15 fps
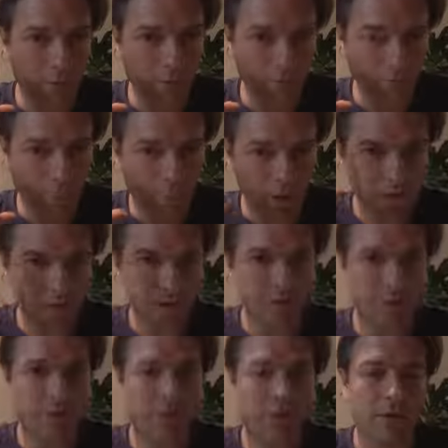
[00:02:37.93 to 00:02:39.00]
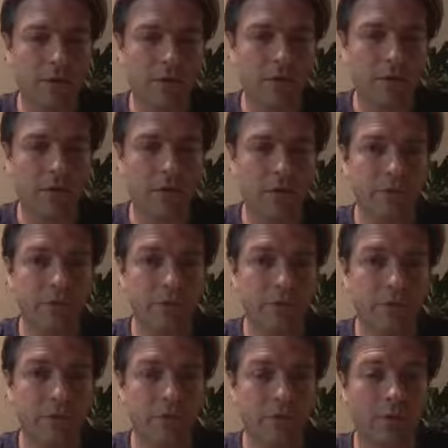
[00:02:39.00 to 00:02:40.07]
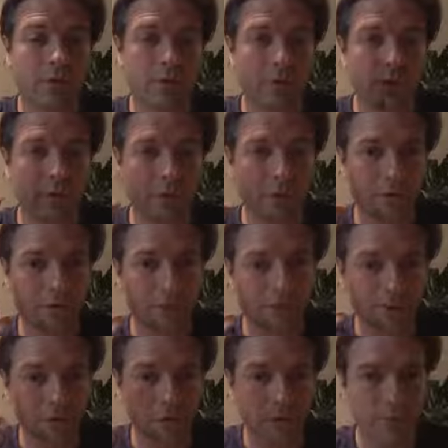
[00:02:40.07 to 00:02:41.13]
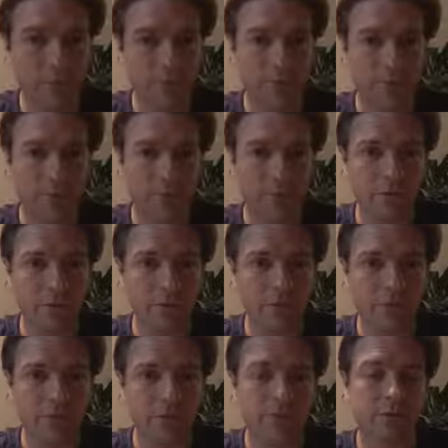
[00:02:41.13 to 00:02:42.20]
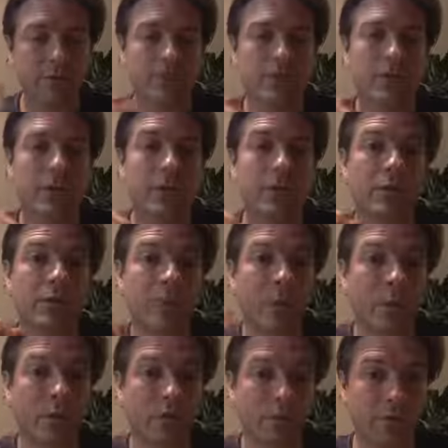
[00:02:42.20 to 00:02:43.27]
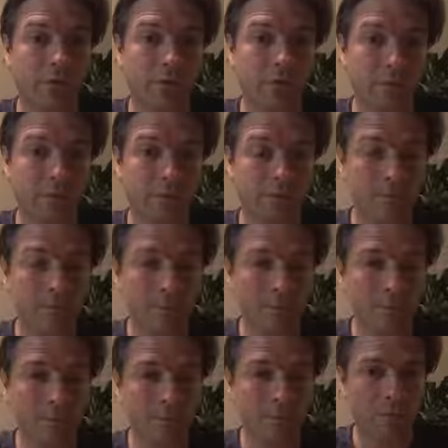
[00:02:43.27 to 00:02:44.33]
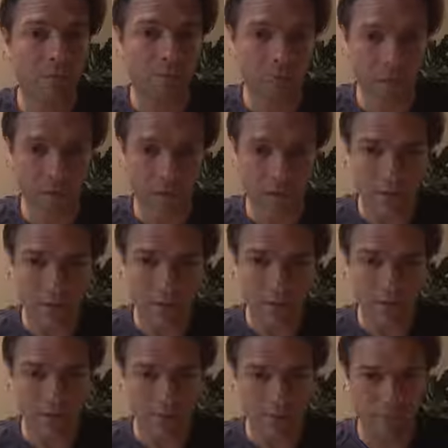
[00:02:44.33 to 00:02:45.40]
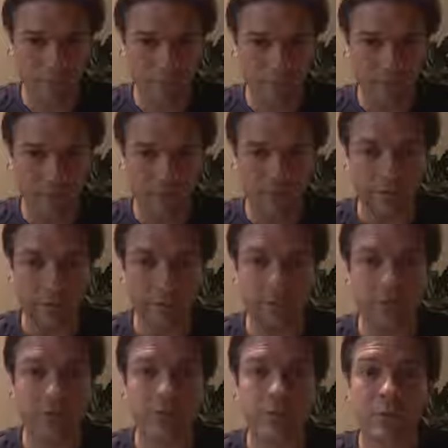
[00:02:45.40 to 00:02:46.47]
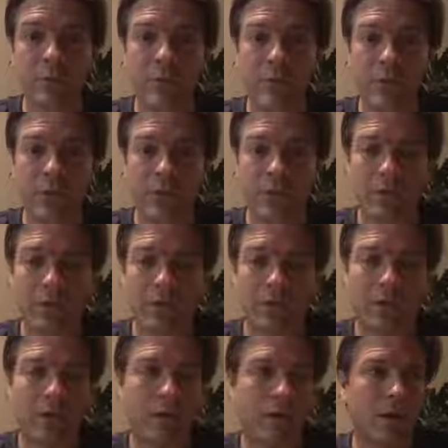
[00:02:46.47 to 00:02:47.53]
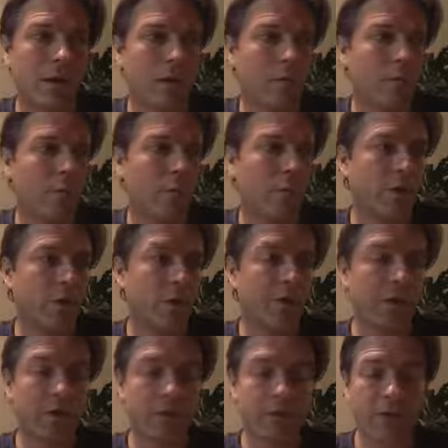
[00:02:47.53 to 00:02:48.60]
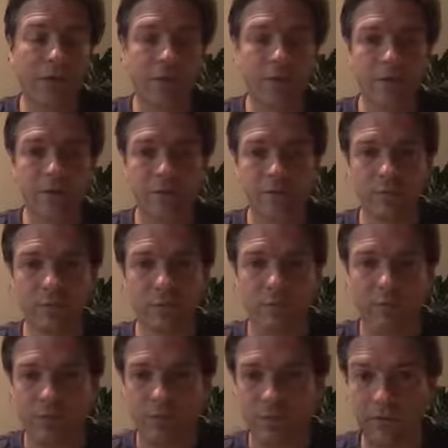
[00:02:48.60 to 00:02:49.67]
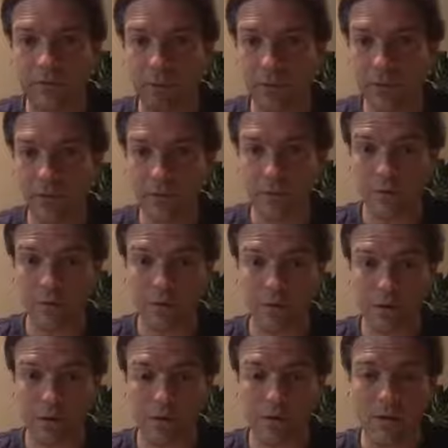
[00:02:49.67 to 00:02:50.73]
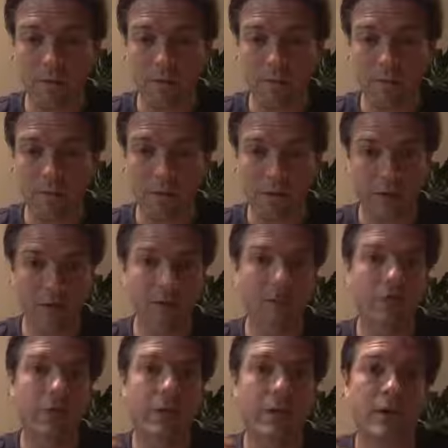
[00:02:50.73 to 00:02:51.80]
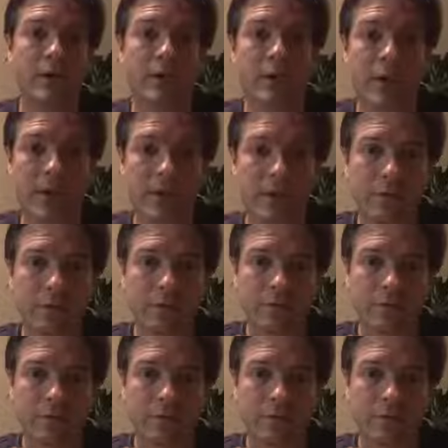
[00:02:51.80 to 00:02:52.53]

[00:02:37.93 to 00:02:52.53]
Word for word: wish for things in the future. Your mind starts to travel into the future and you start wanting something else. You're thinking that the future will somehow bring you satisfaction, or bring you something um, better than what you have right now